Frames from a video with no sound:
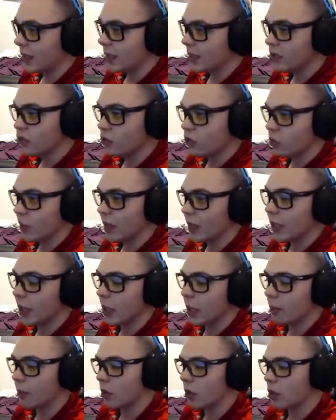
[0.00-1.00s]
And he's
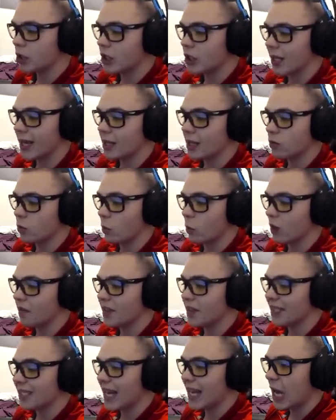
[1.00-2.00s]
really emerging as
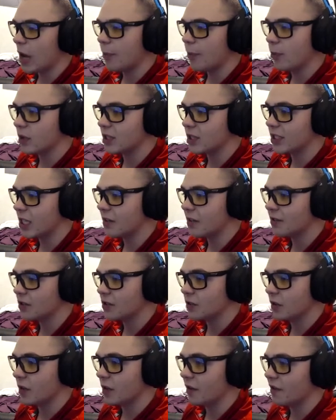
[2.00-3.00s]
one of the top
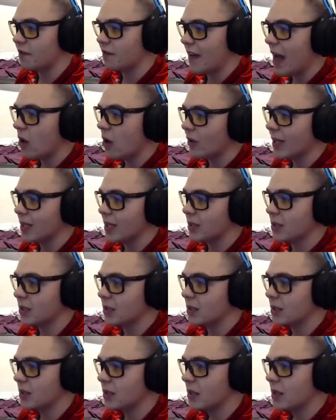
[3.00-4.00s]
receivers for the
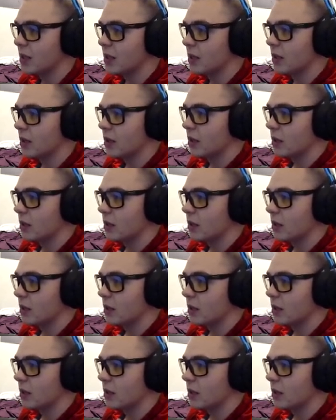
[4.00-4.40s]
Falcons.